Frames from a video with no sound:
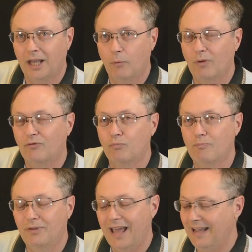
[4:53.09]
And we've
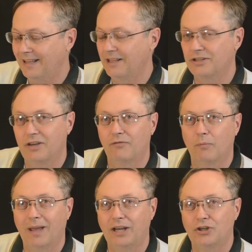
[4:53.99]
taken this
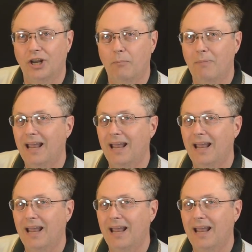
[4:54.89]
information and